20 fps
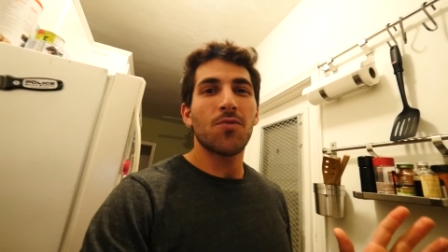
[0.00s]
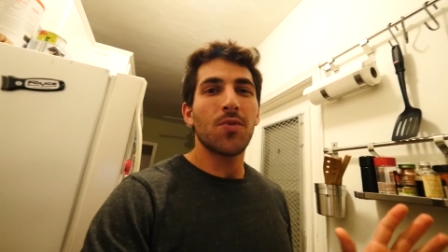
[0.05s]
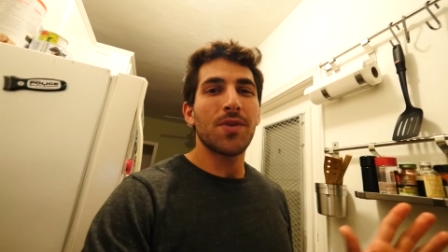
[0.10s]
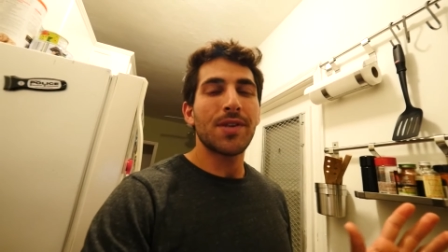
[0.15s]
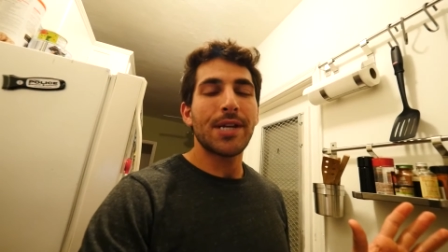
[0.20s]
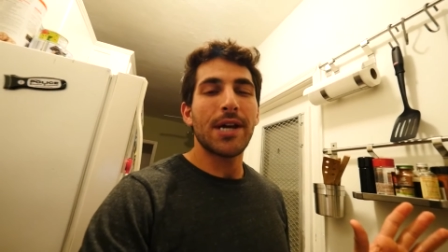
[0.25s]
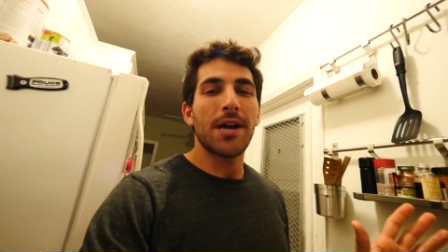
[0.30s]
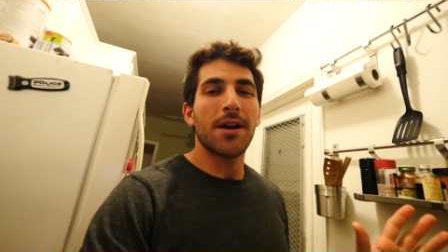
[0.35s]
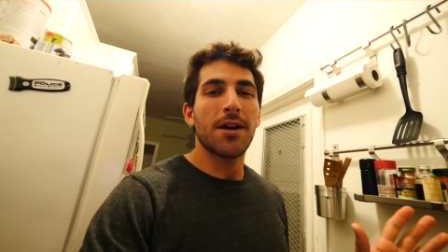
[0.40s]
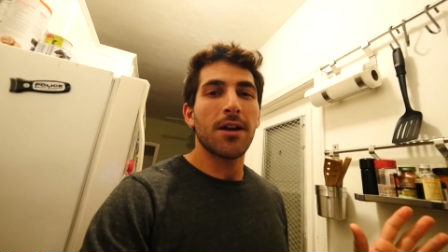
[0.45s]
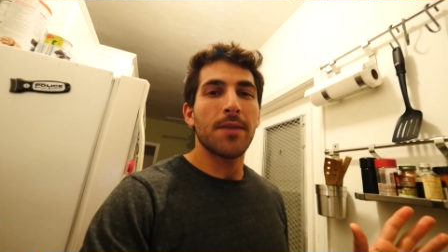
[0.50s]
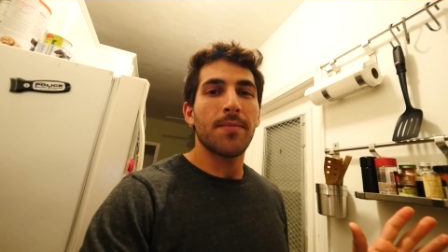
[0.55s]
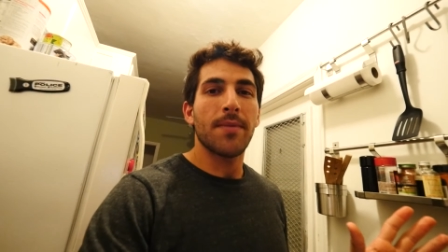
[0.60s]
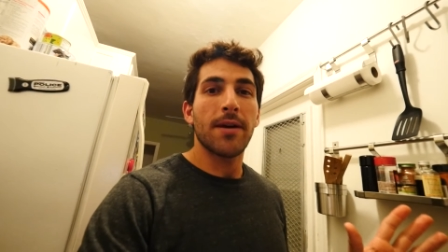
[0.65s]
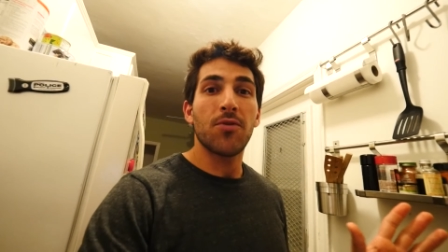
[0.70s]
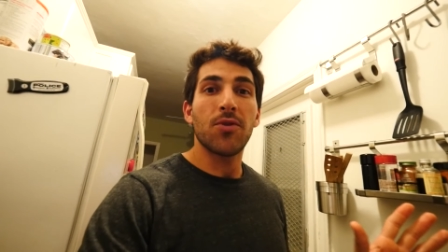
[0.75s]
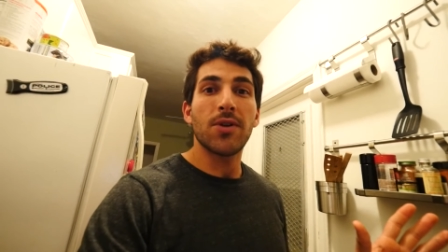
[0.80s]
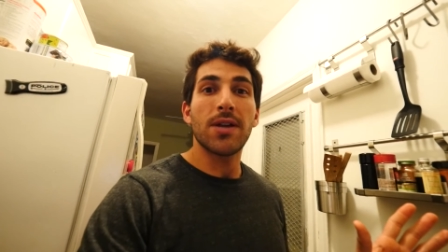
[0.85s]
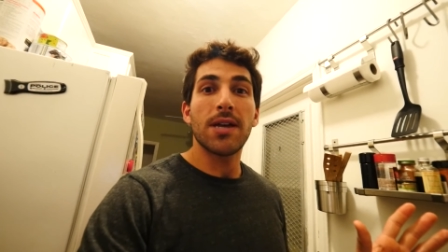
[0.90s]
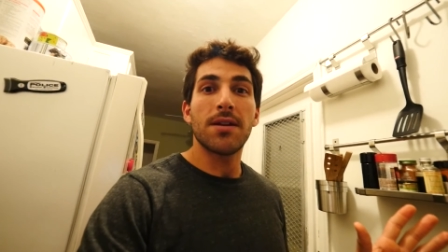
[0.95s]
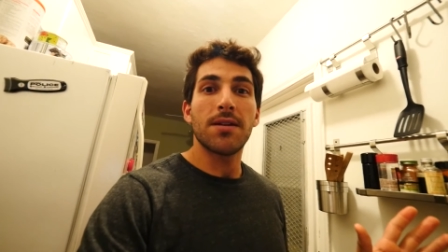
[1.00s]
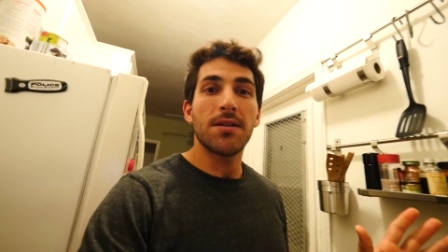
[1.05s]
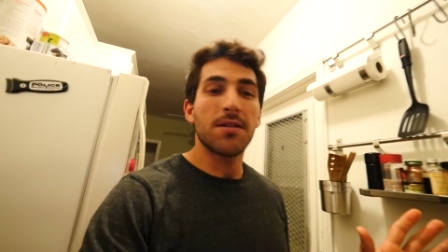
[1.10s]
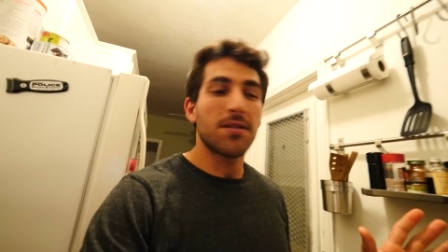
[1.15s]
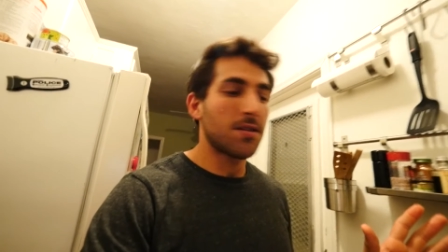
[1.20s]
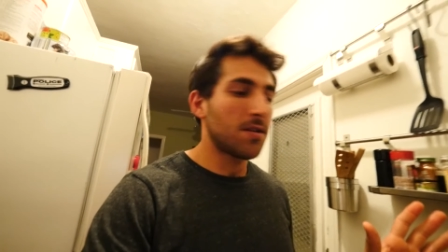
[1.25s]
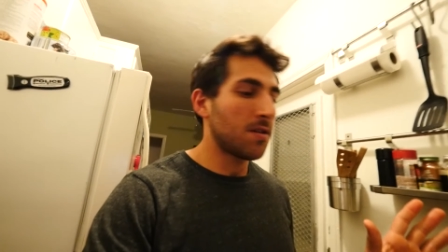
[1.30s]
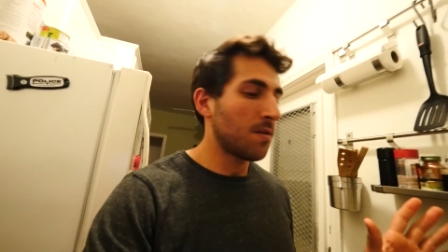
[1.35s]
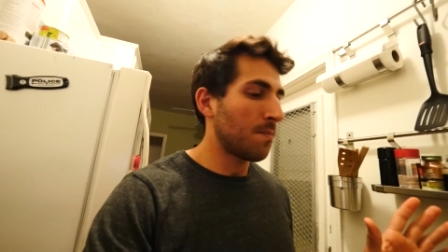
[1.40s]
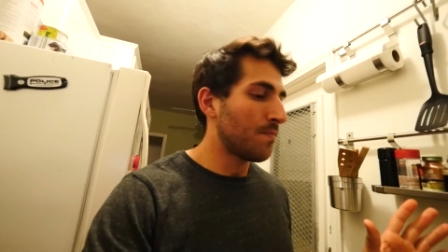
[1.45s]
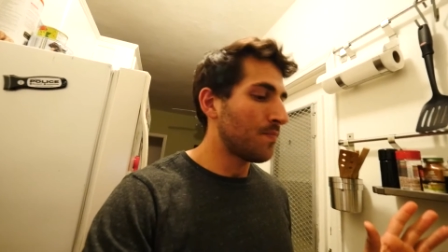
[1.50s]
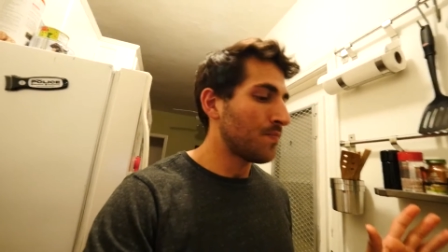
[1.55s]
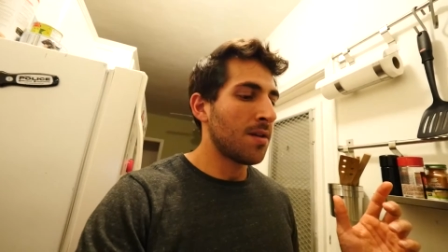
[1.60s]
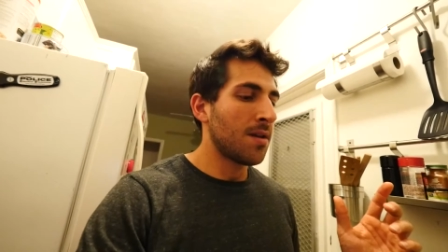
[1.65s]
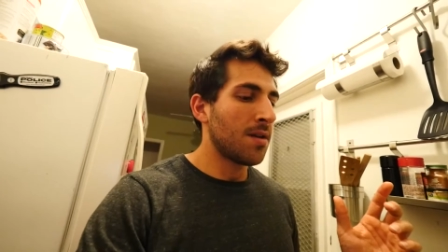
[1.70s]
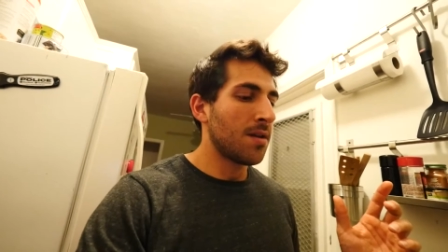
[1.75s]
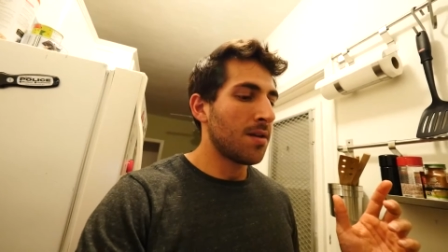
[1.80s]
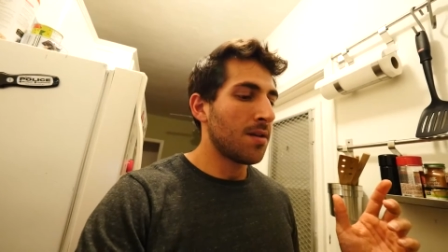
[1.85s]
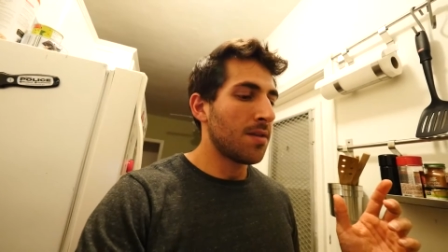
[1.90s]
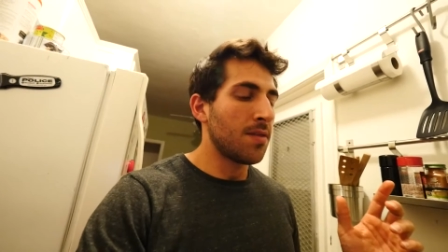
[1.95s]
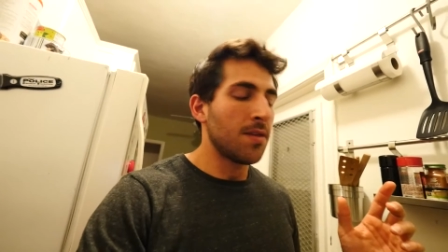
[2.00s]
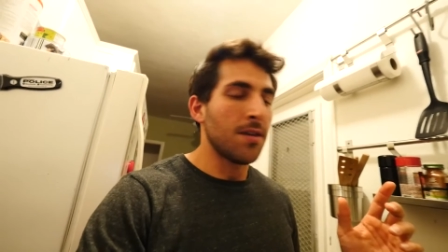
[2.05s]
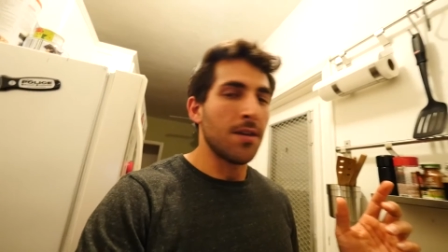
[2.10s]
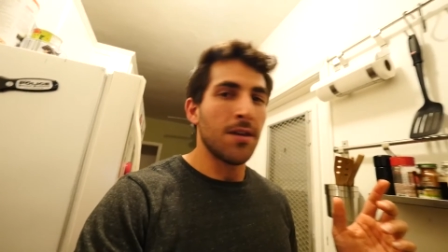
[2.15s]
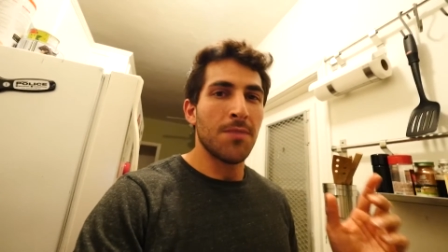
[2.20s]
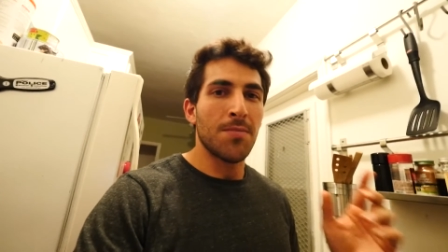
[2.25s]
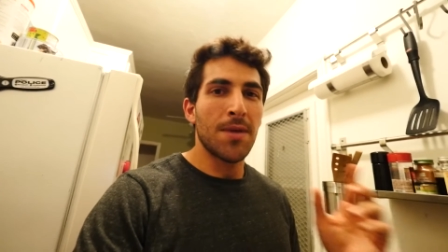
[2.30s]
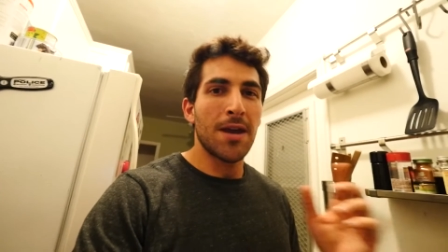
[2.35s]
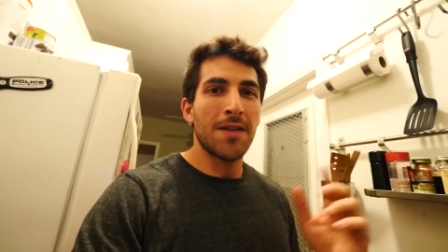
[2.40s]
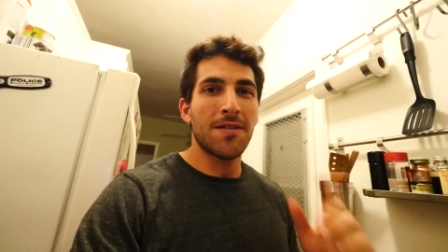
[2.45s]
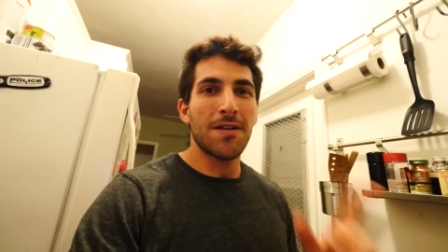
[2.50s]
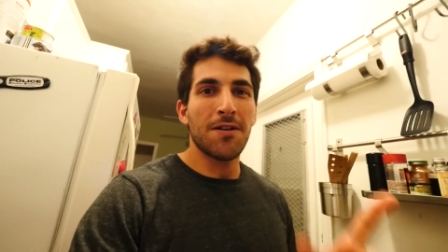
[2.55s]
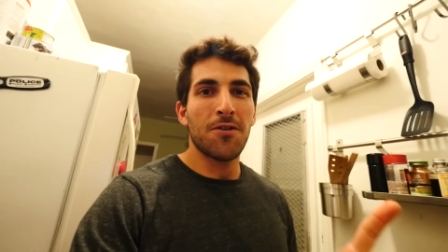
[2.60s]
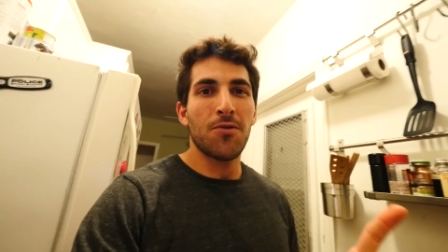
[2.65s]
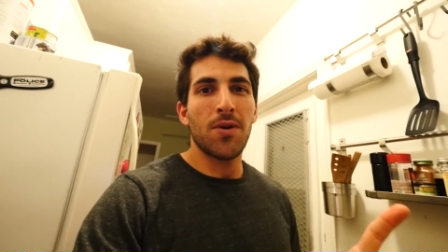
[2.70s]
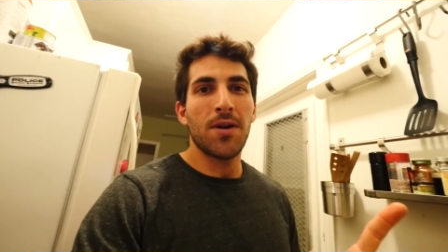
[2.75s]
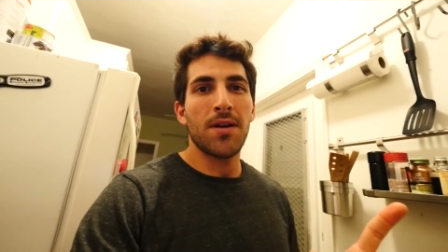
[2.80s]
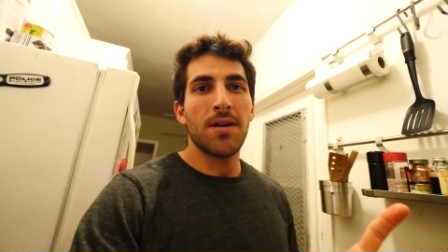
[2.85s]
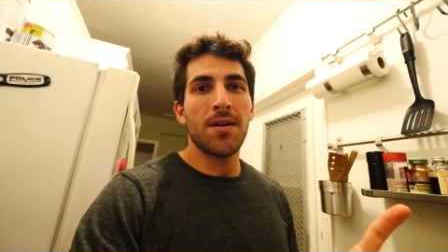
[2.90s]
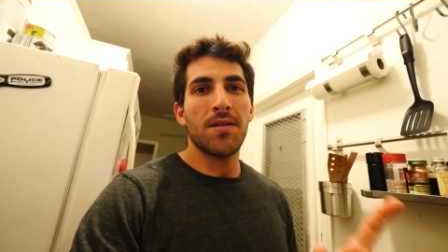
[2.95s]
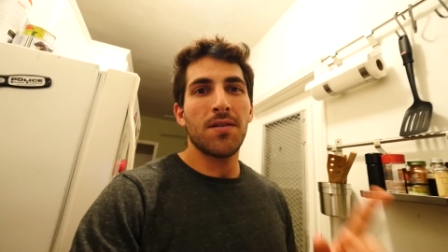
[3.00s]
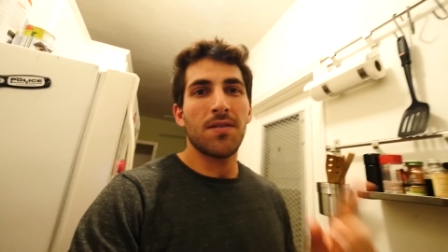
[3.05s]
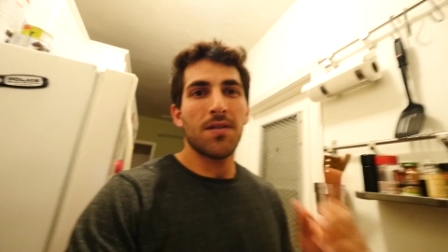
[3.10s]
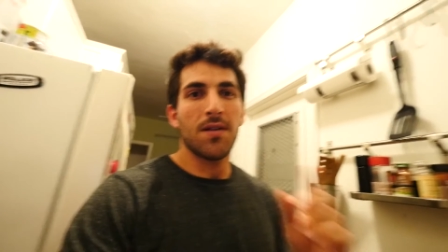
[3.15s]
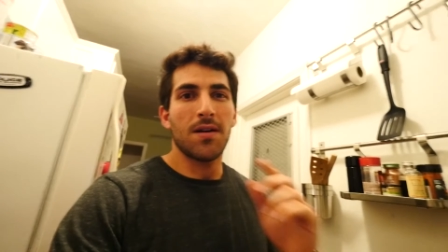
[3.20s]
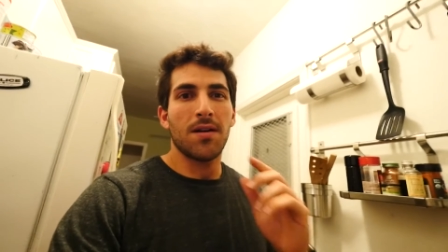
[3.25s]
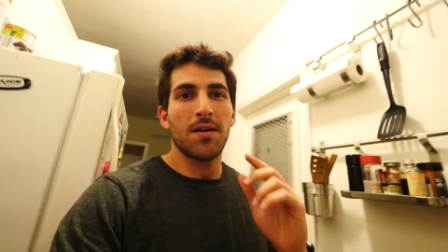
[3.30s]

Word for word: with time, I will get it. The main takeaways,